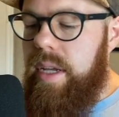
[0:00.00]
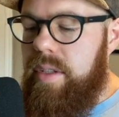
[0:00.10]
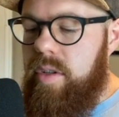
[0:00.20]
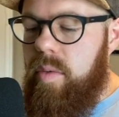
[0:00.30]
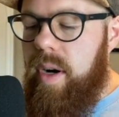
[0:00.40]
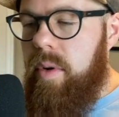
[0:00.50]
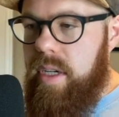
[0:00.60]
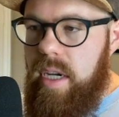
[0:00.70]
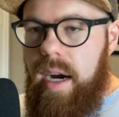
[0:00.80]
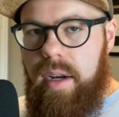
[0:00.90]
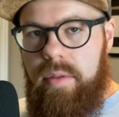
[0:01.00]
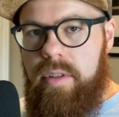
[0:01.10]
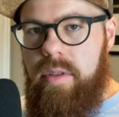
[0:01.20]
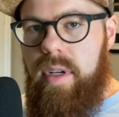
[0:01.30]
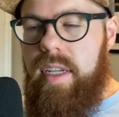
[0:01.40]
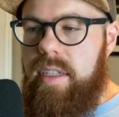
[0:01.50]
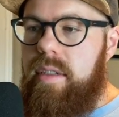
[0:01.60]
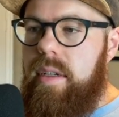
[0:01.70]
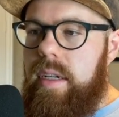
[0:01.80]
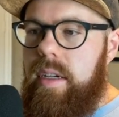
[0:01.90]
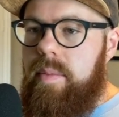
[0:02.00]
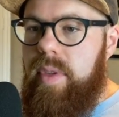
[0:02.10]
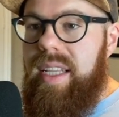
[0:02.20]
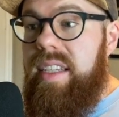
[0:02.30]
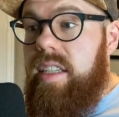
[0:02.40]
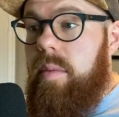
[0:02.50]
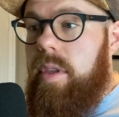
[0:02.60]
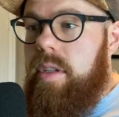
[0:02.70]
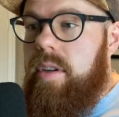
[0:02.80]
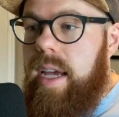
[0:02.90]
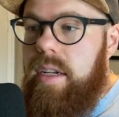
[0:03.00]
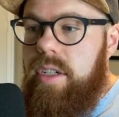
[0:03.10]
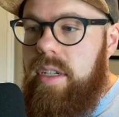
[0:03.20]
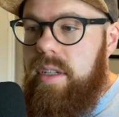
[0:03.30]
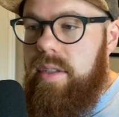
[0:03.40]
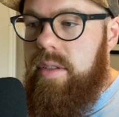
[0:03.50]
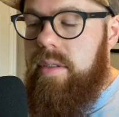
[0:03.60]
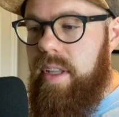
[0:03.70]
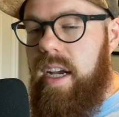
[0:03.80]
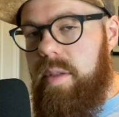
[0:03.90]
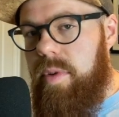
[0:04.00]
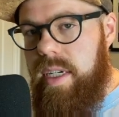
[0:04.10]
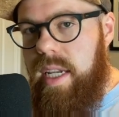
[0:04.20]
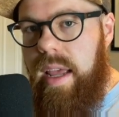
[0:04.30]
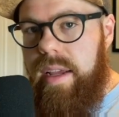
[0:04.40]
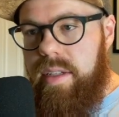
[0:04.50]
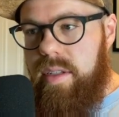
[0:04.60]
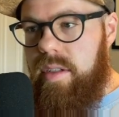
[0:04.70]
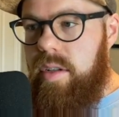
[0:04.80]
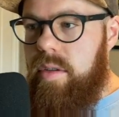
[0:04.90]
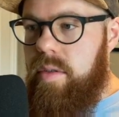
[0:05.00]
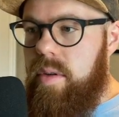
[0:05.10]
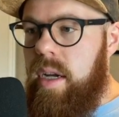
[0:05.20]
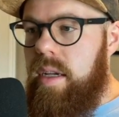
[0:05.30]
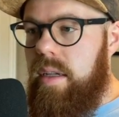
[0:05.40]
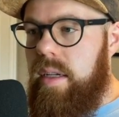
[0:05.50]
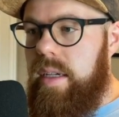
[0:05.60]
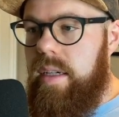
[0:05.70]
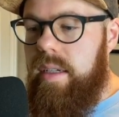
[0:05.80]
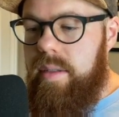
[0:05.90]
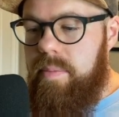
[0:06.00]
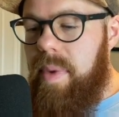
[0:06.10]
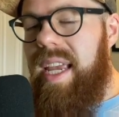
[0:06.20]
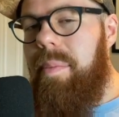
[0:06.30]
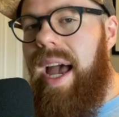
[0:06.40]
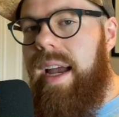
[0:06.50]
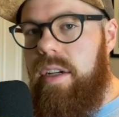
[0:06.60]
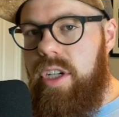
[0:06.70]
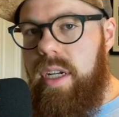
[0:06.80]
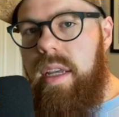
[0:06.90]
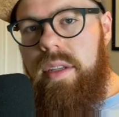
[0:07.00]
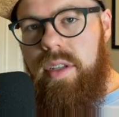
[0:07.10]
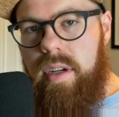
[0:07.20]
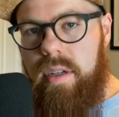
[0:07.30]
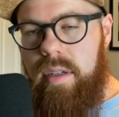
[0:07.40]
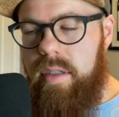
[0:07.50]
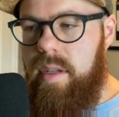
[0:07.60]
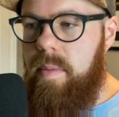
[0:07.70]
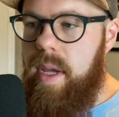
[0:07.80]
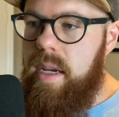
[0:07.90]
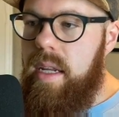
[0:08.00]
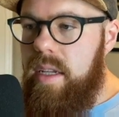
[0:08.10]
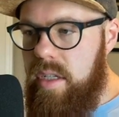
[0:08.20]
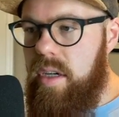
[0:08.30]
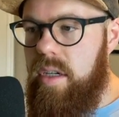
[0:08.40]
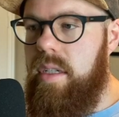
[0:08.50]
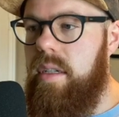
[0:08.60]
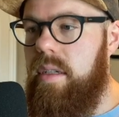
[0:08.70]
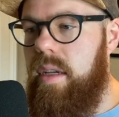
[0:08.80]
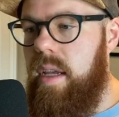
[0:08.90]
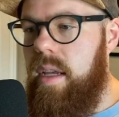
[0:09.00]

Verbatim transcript: and so what i want to talk through is um, at least some of the strategies that OSPRay takes to uh, make packaging easier to make it easier to